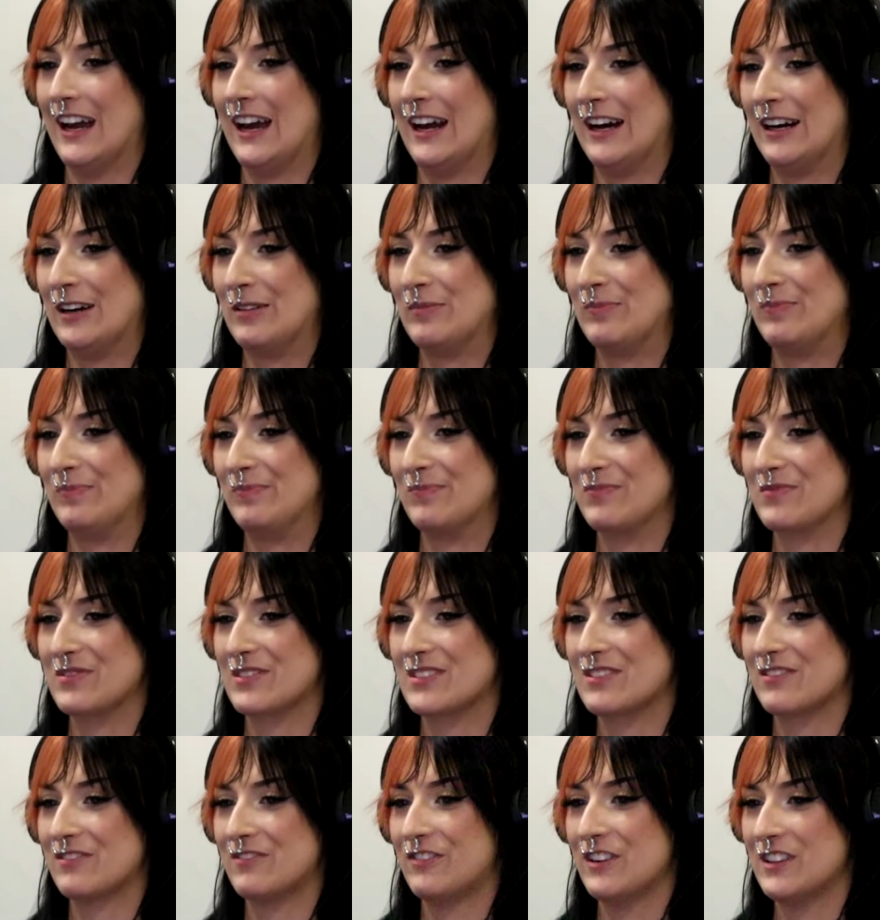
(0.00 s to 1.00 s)

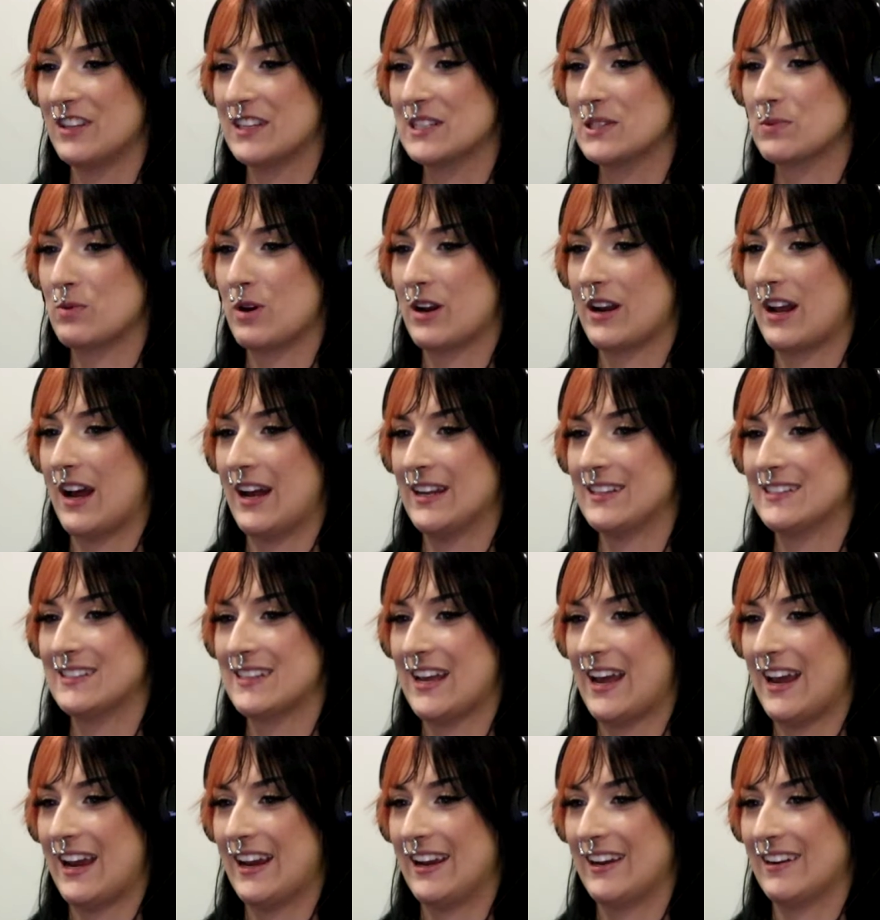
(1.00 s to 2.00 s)
For this one, I'd
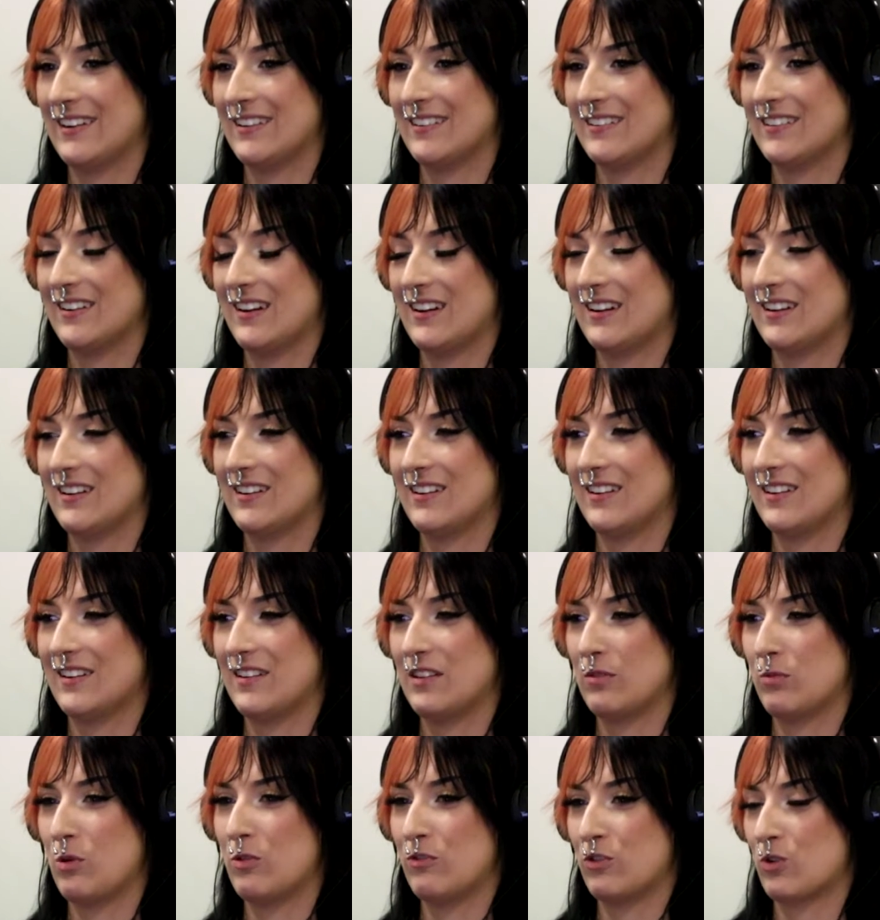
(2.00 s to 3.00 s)
say,
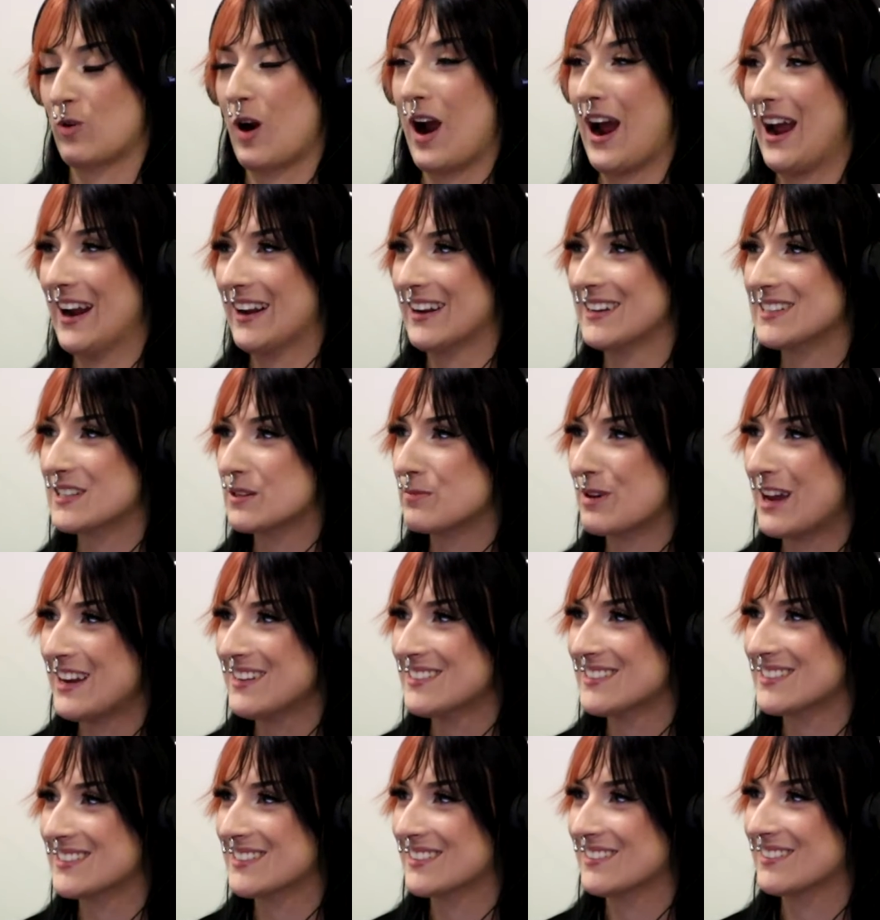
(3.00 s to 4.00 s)
well, variety is the
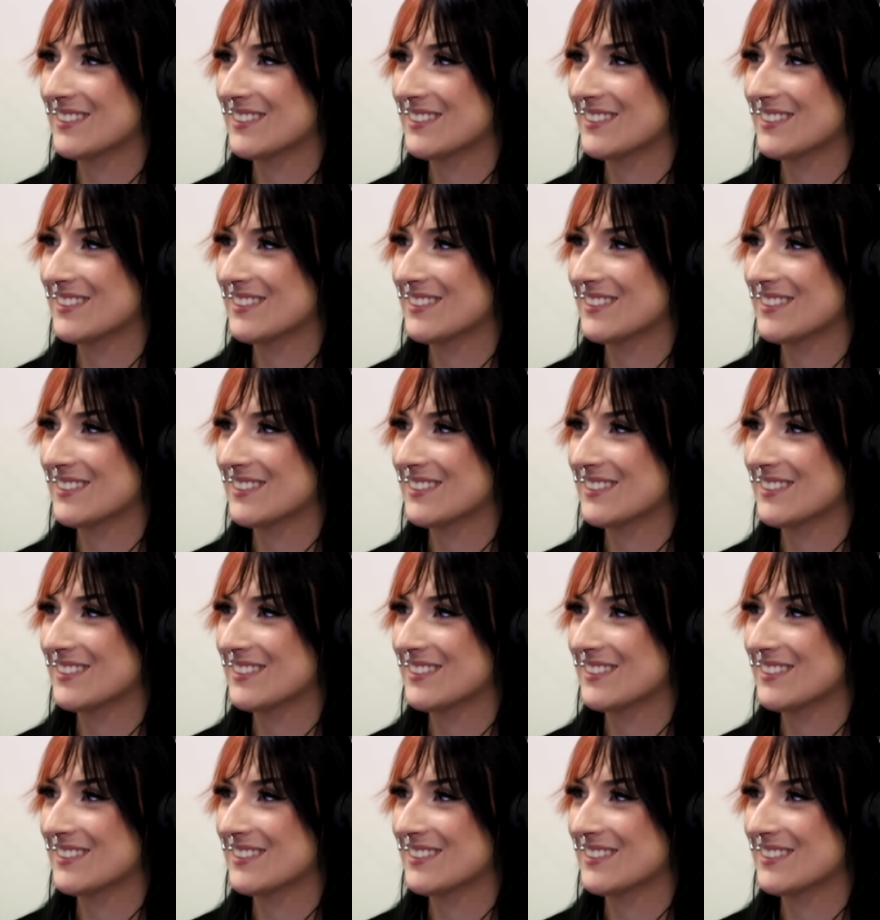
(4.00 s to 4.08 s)
best.